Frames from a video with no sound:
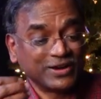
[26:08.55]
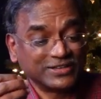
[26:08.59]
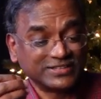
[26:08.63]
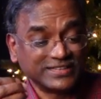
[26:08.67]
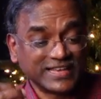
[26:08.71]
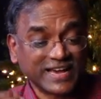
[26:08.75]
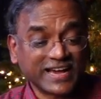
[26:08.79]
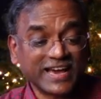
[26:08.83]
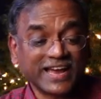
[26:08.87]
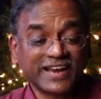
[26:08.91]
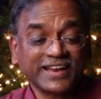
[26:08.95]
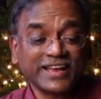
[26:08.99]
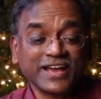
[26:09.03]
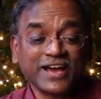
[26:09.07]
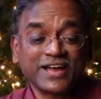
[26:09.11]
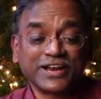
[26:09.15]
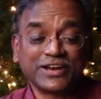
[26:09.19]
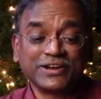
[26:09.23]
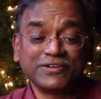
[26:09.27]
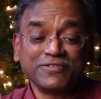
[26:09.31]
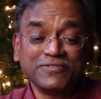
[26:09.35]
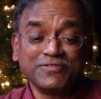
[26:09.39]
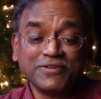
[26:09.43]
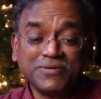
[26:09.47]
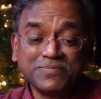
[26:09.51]
Zechariah
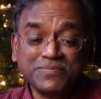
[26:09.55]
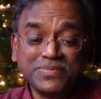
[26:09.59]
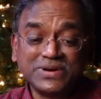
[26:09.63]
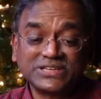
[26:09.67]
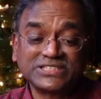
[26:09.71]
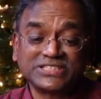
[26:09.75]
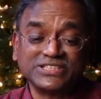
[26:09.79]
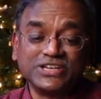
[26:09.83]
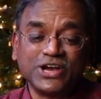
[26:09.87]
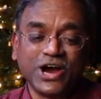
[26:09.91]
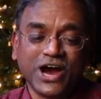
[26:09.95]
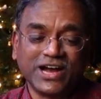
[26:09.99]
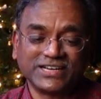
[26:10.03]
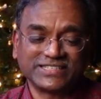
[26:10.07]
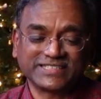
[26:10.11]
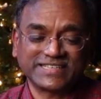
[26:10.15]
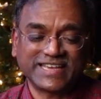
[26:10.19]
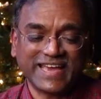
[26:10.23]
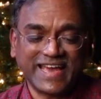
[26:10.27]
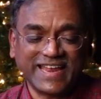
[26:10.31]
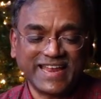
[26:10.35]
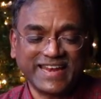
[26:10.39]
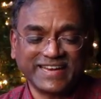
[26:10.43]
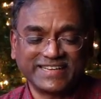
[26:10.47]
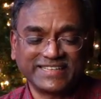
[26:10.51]
remembers God's
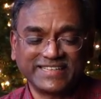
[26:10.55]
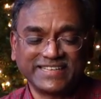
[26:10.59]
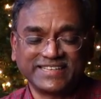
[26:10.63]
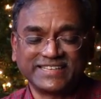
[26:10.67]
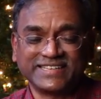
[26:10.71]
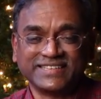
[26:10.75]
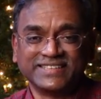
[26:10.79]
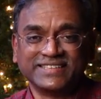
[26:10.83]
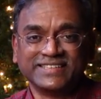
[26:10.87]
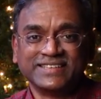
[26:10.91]
character.